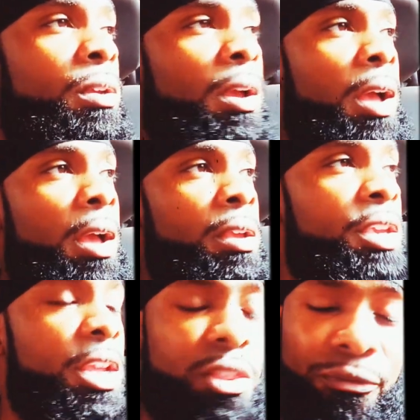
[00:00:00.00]
get the
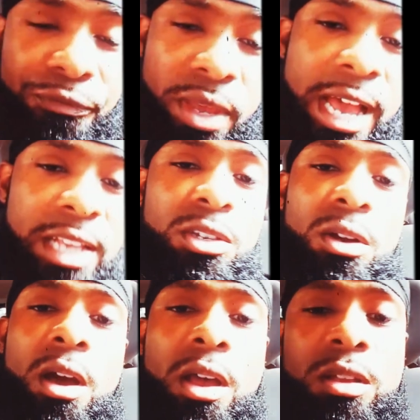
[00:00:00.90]
fear out your heart,
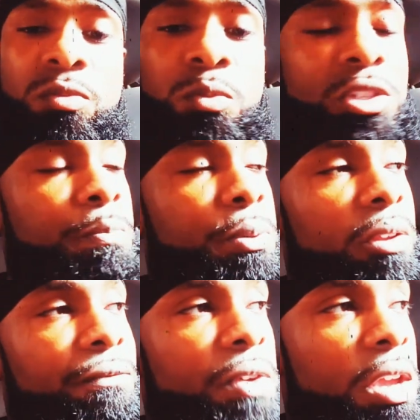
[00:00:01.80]
because once you put the
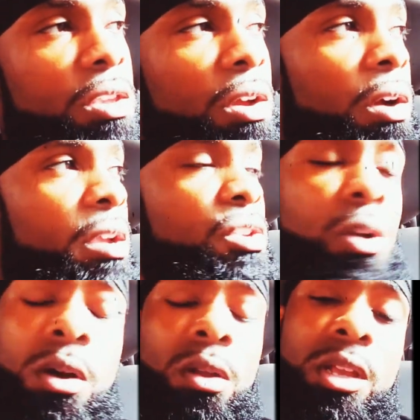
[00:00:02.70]
fear in your heart, you're only
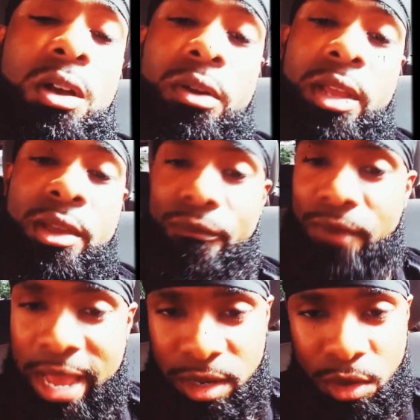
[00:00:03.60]
going to invite
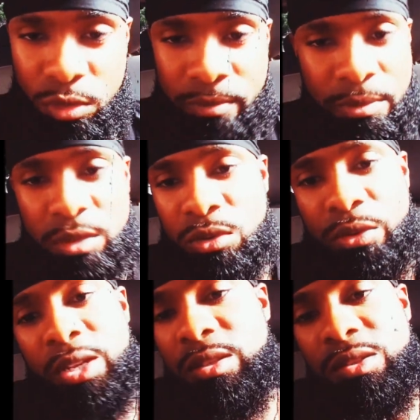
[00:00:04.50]
low dimensional
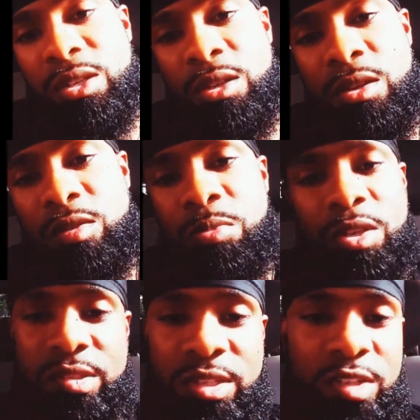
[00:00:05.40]
entities, because
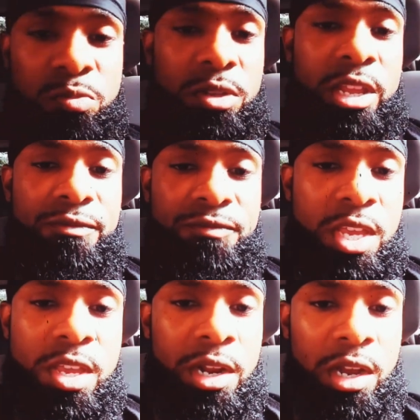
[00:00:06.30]
that's what they feed
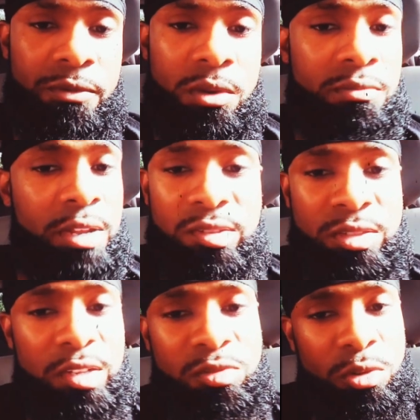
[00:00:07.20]
off of. That's their
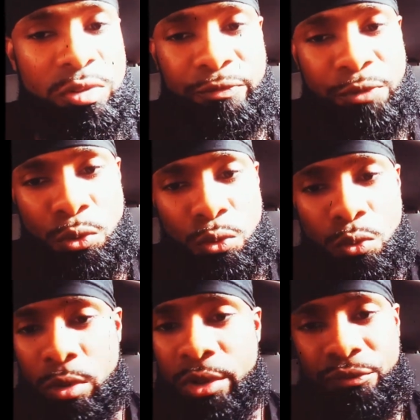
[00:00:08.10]
source of food,
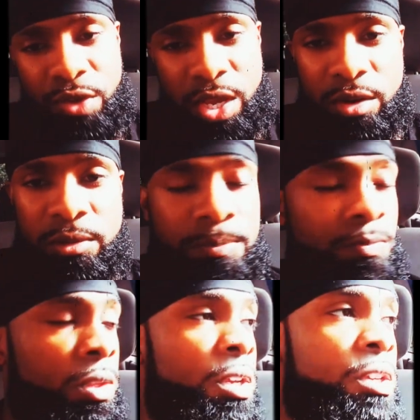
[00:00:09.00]
fear.
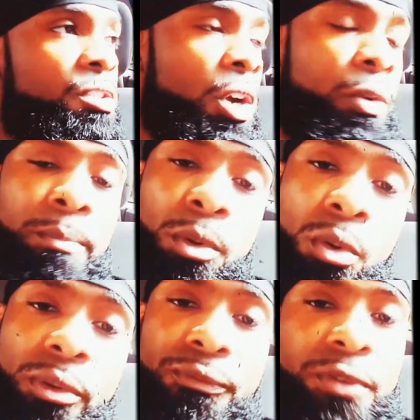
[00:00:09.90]
So remove the
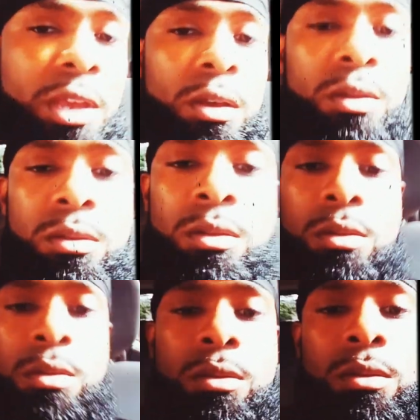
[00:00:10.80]
fear,
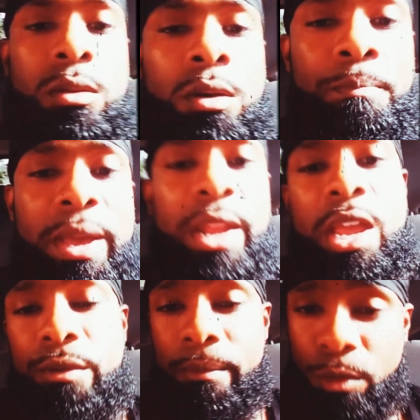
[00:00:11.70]
or better yet,
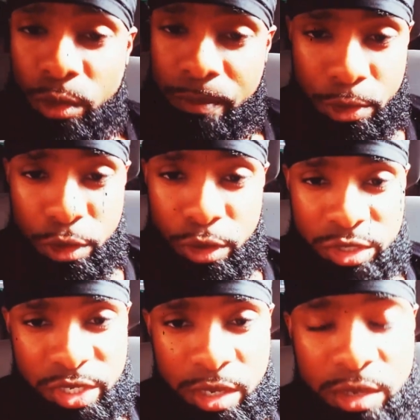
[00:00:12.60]
remove the bullshit,
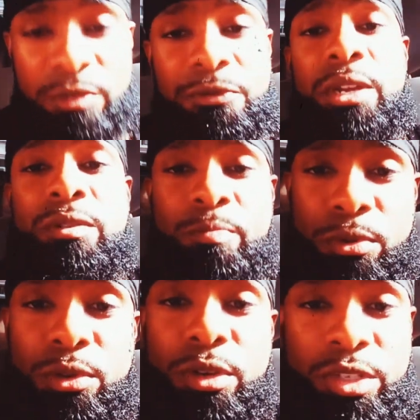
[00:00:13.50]
because fear is
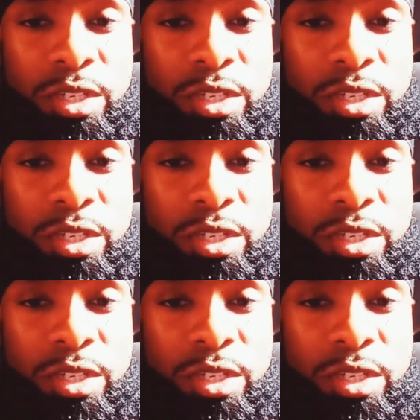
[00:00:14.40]
bullshit,